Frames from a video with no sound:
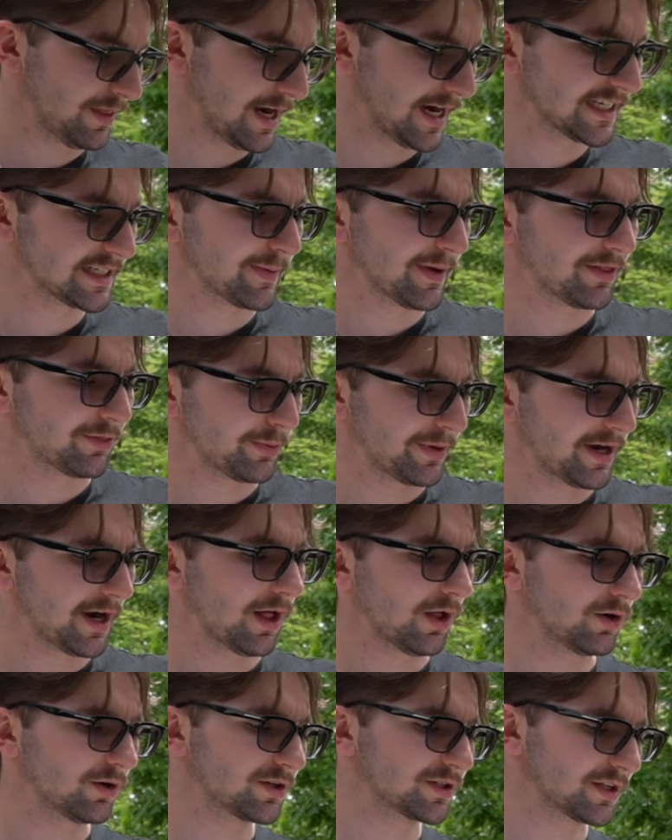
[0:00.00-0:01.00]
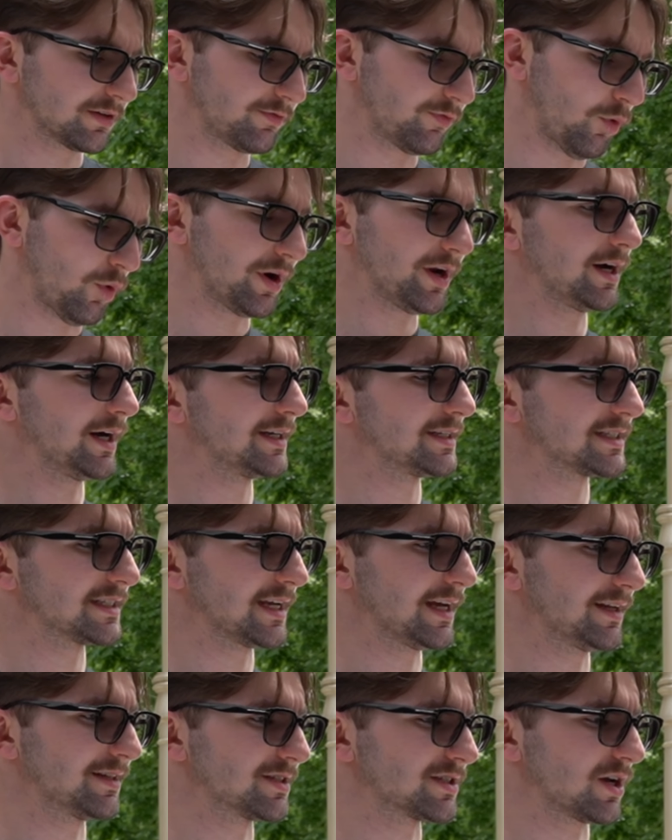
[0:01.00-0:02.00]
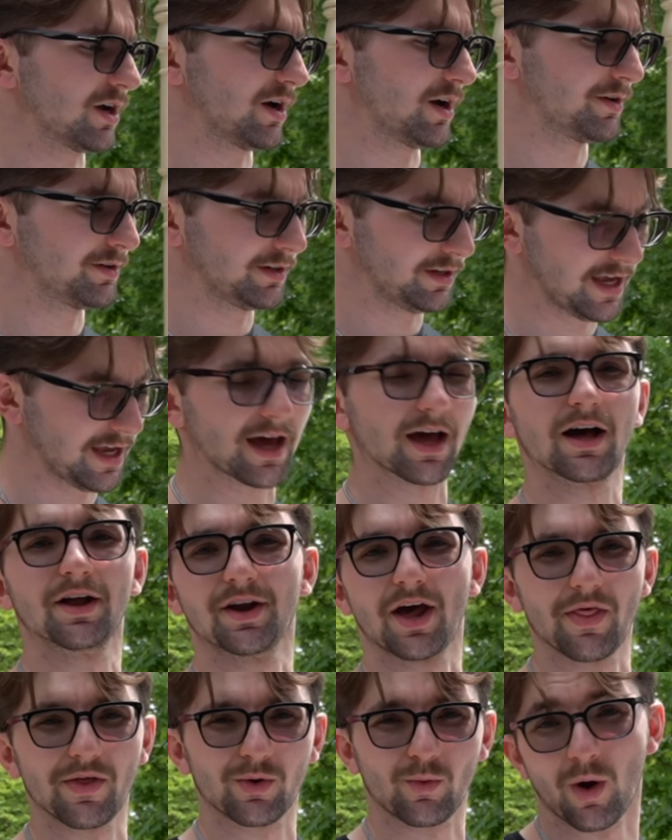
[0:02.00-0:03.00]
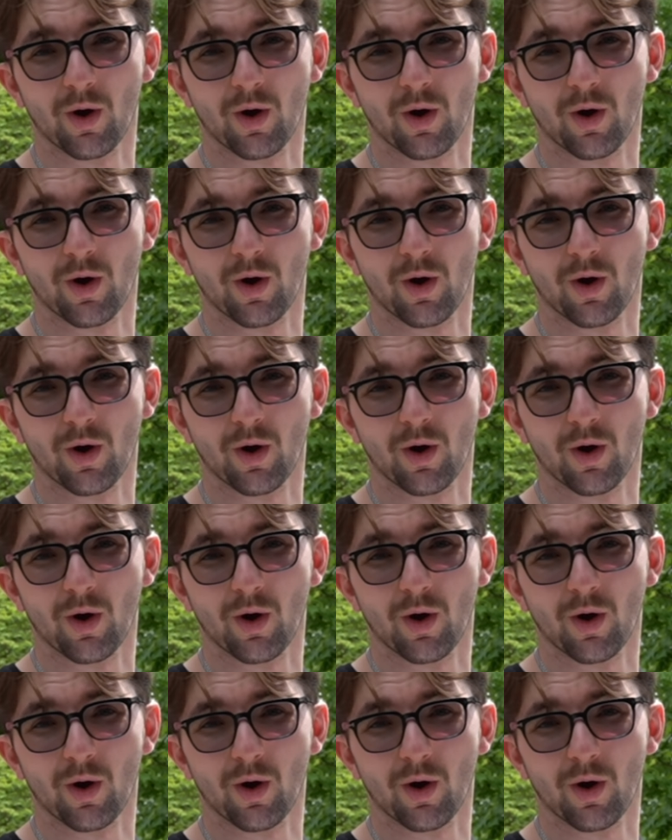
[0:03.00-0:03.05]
Then I spent $3.49 on yet another